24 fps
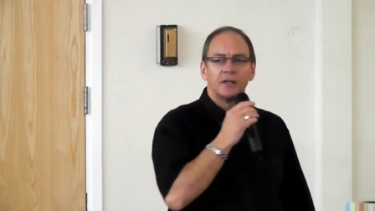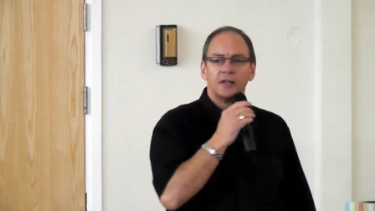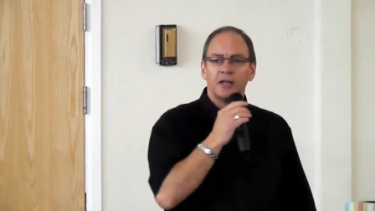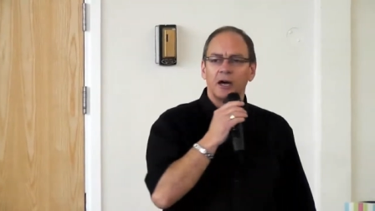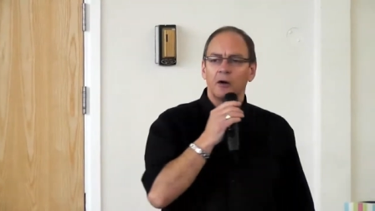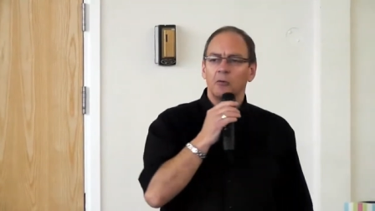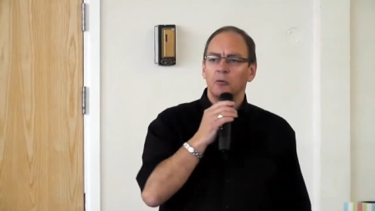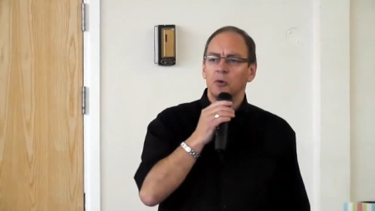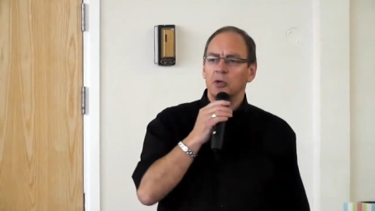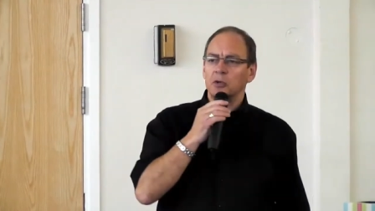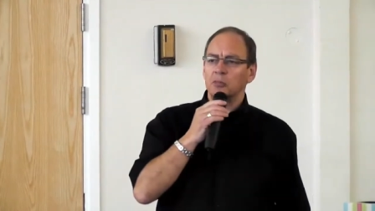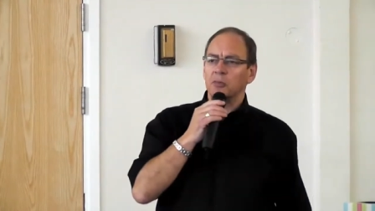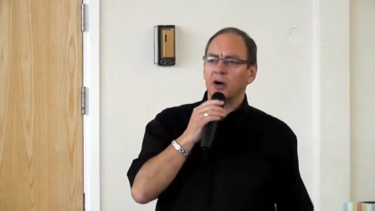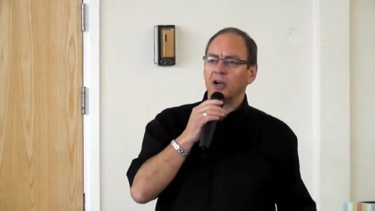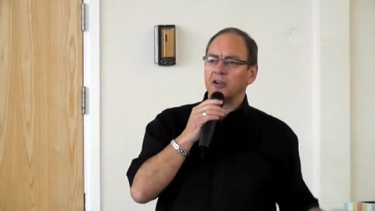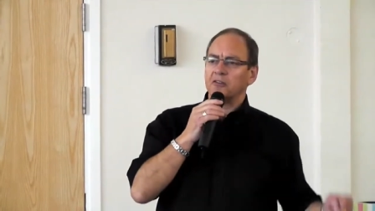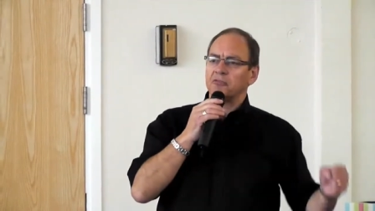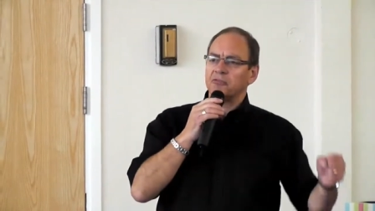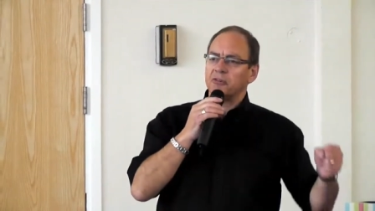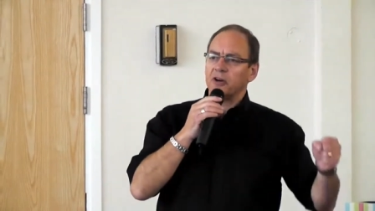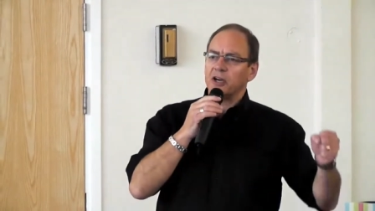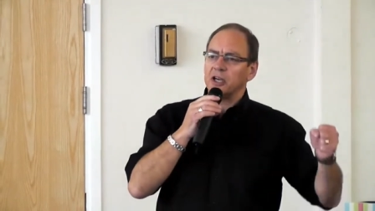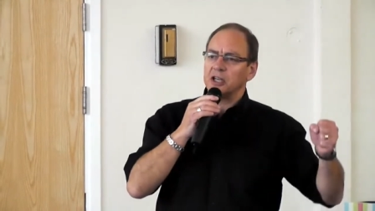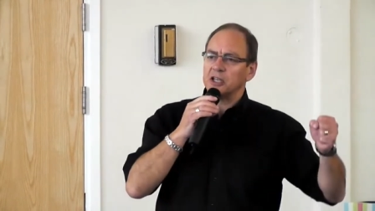that we
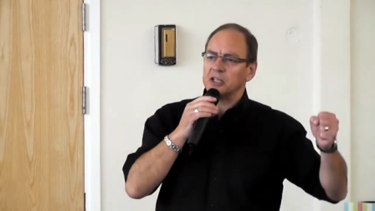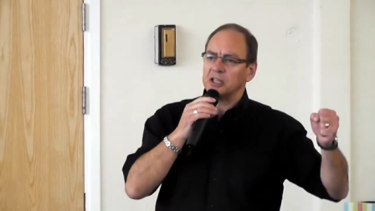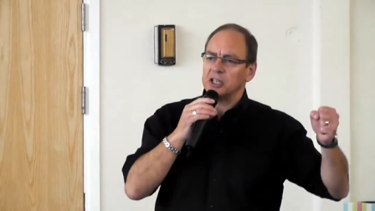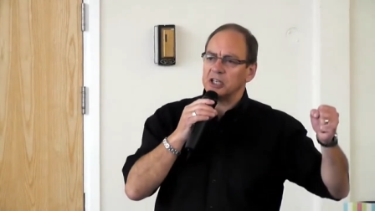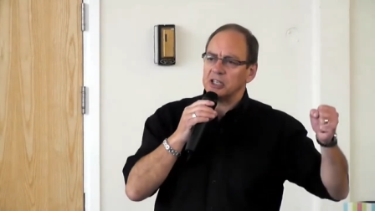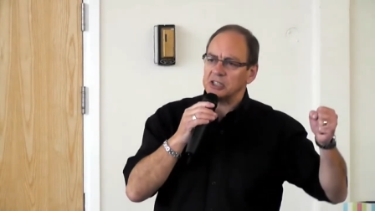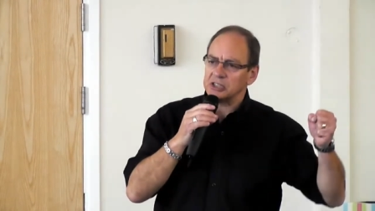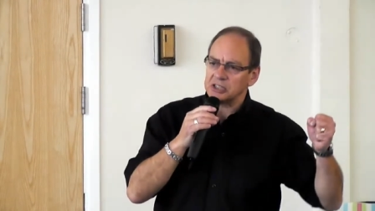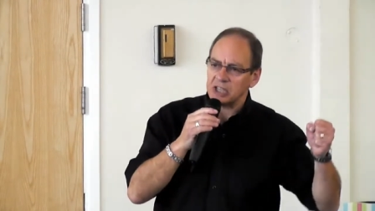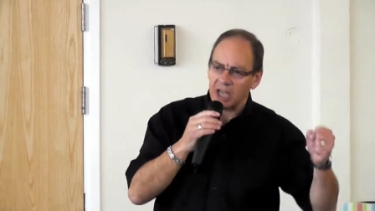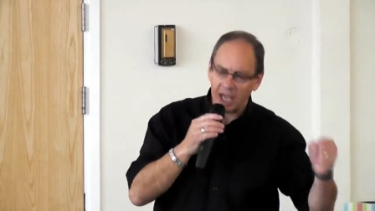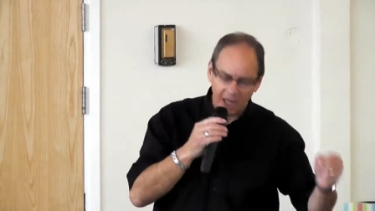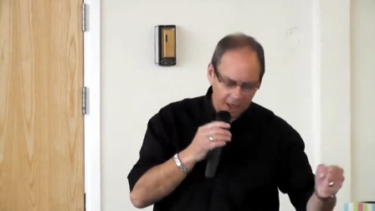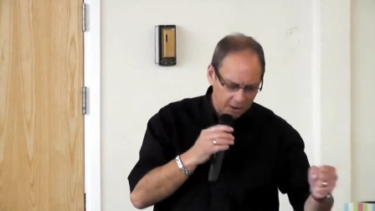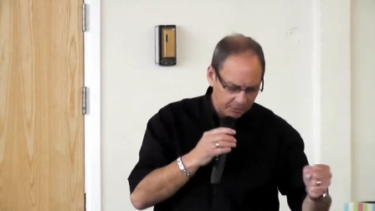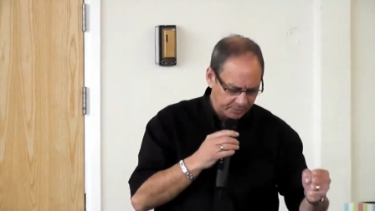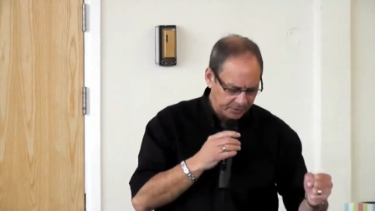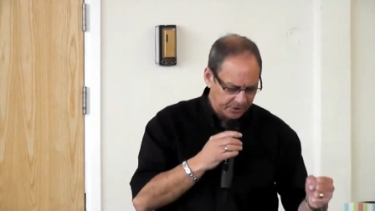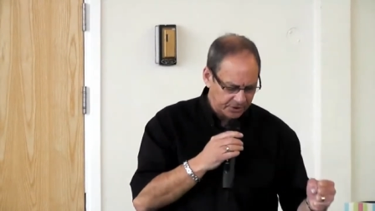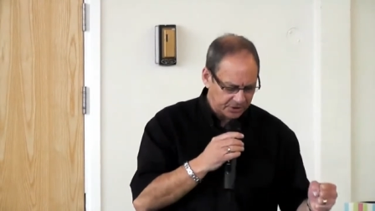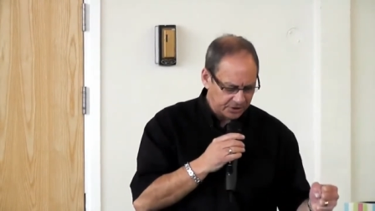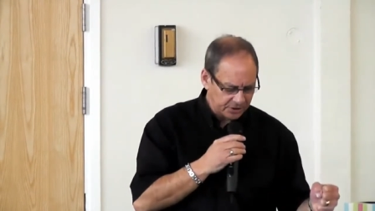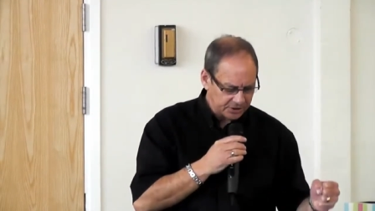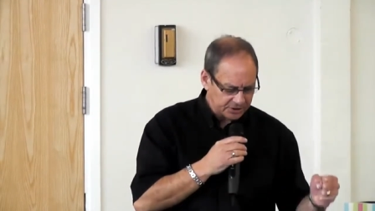might find His
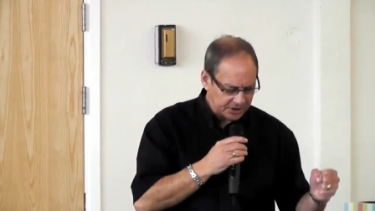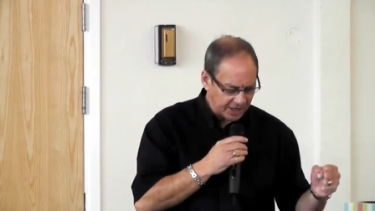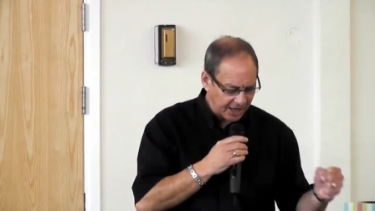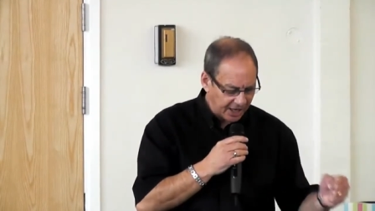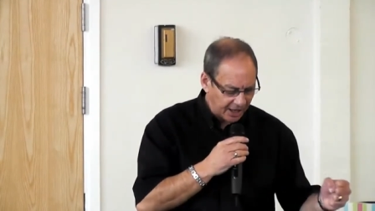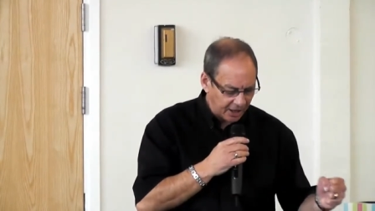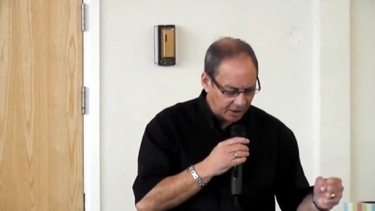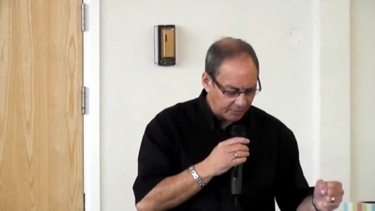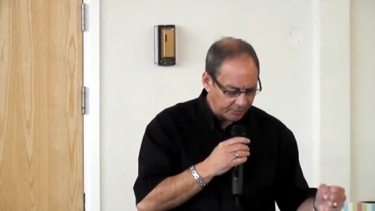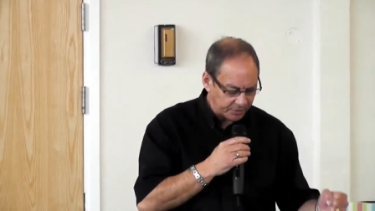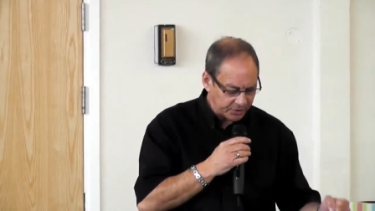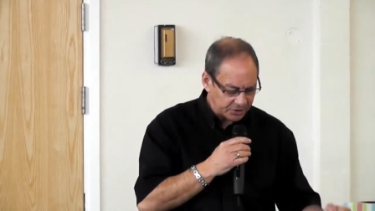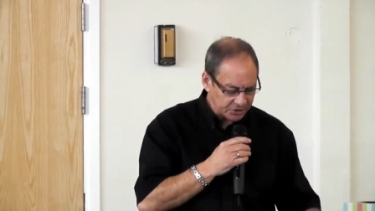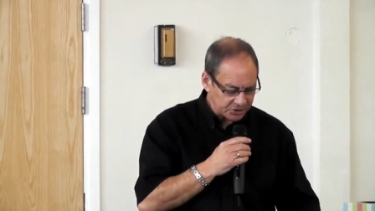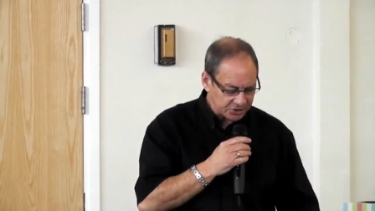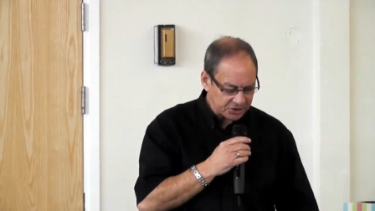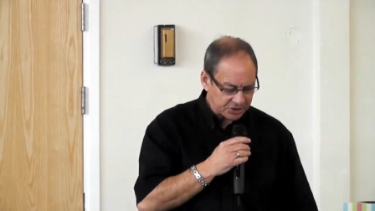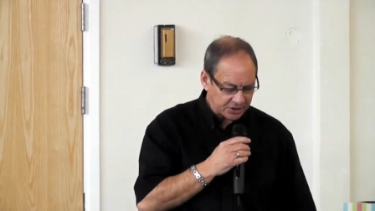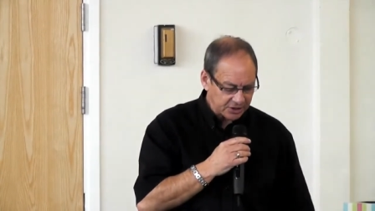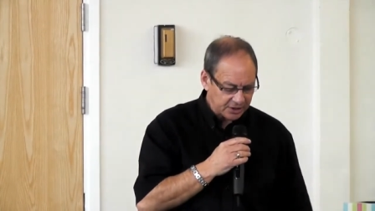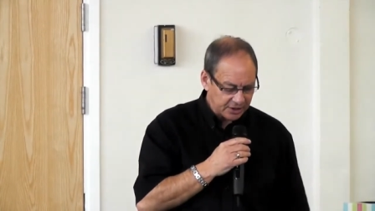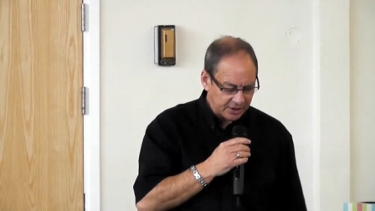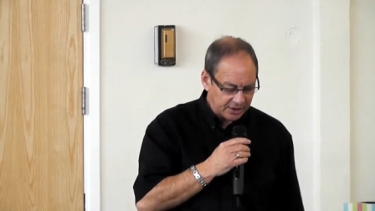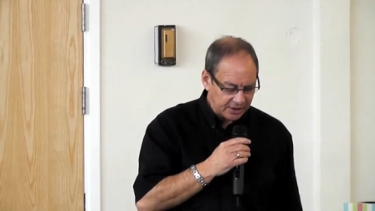help and to help
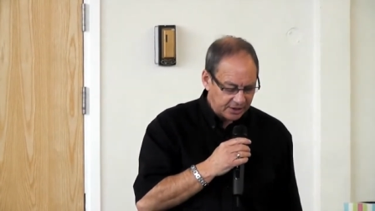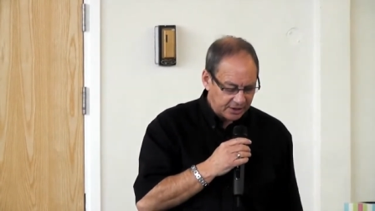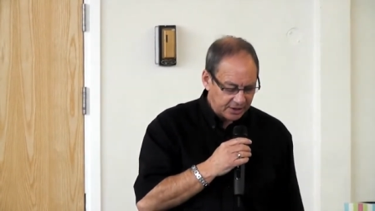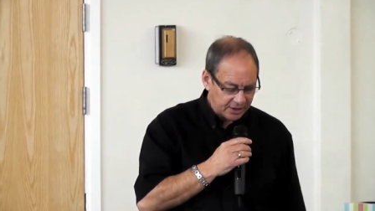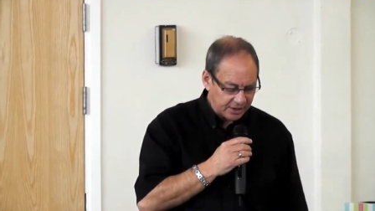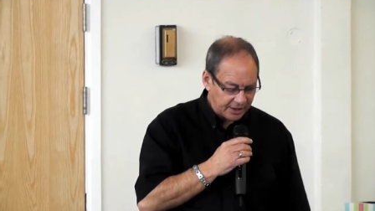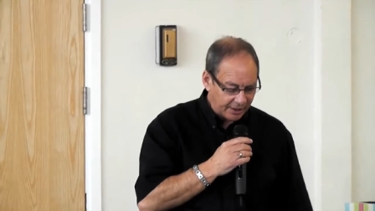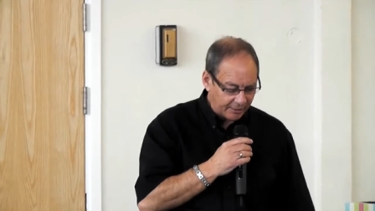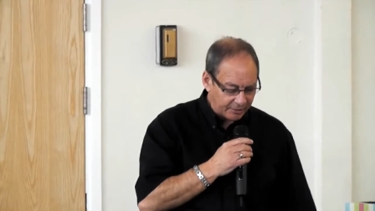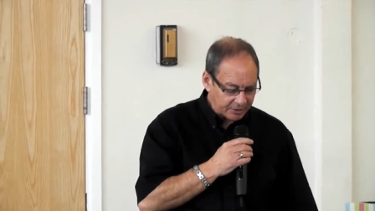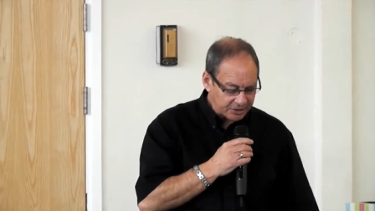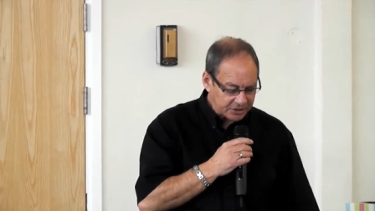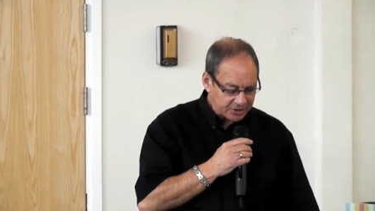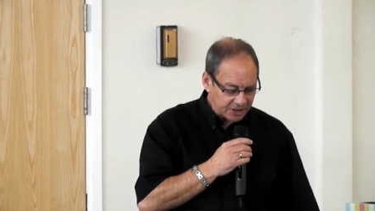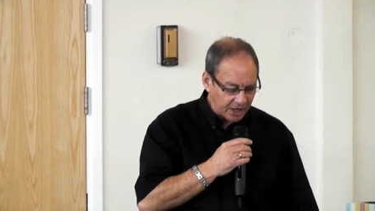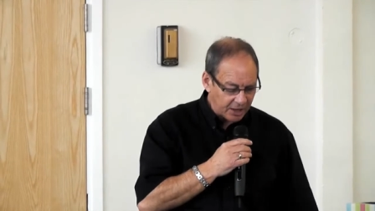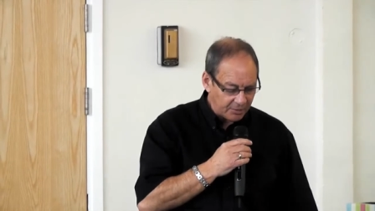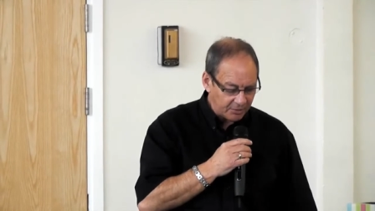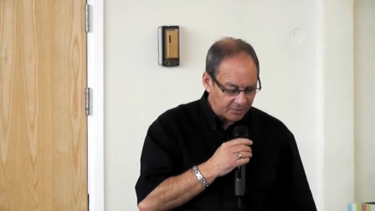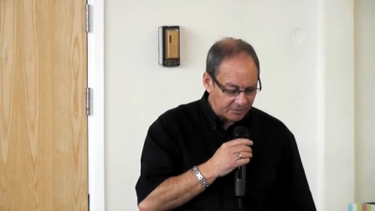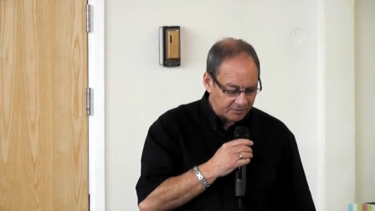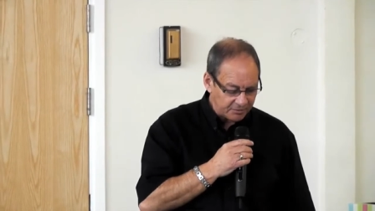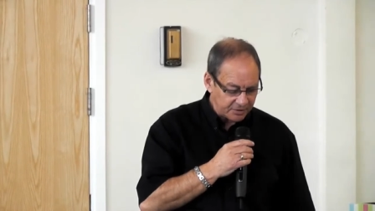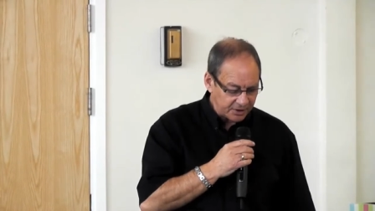us in our
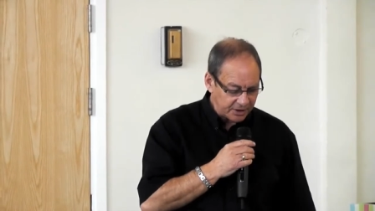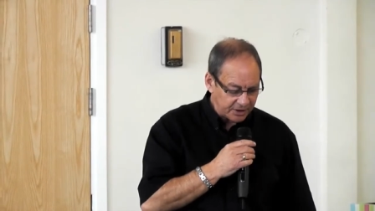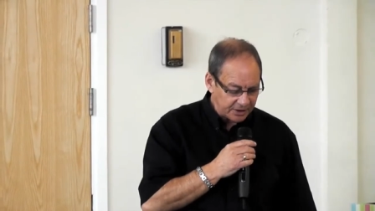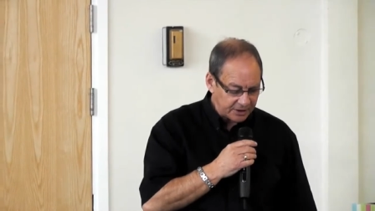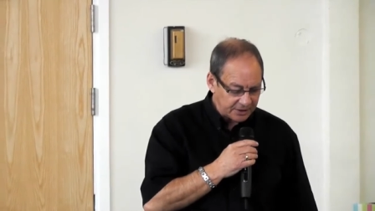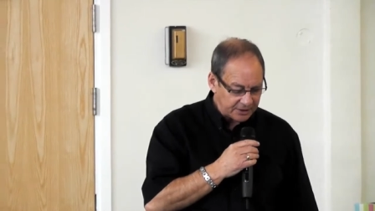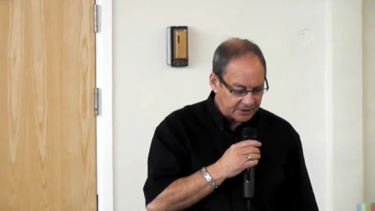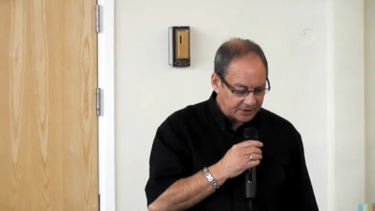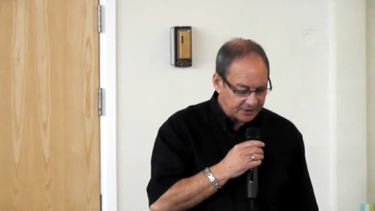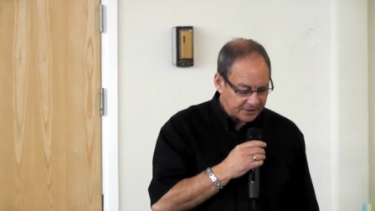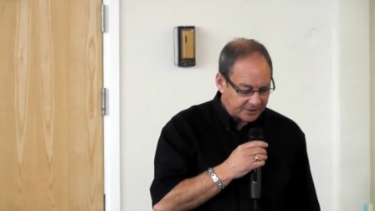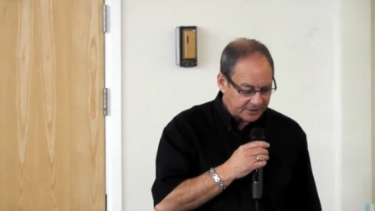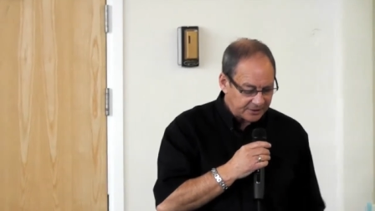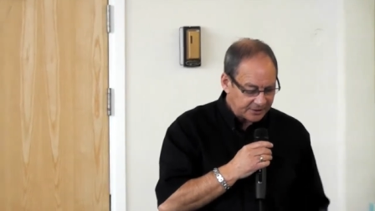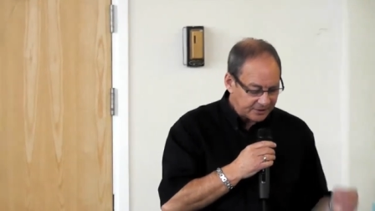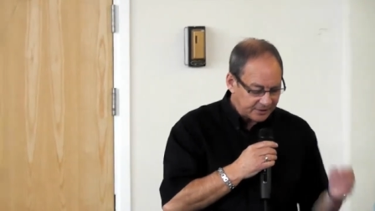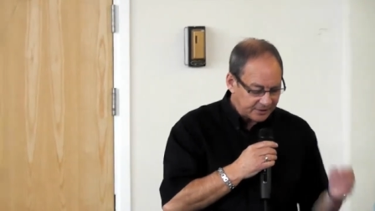time of need.